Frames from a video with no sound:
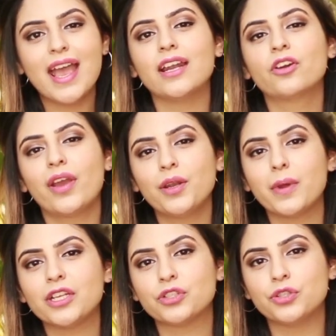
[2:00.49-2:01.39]
And a great
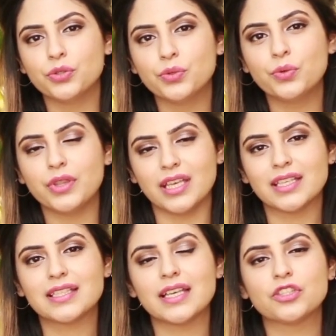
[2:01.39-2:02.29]
way to do
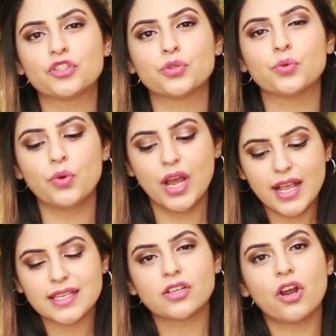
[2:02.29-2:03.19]
this is to
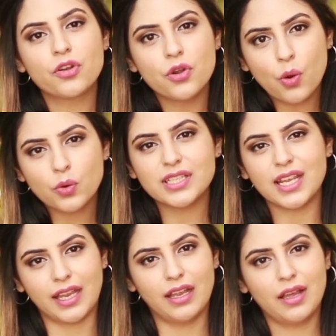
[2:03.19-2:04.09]
start
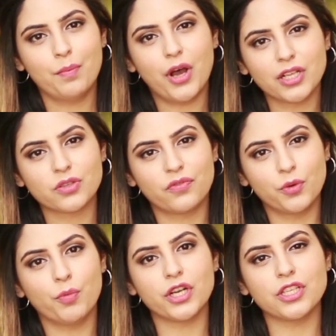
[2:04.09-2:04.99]
noting parts of
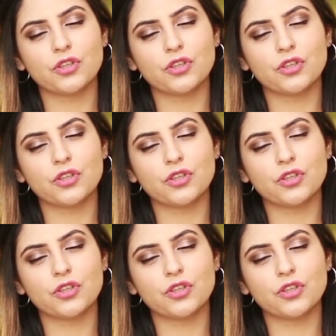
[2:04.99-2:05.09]
your body.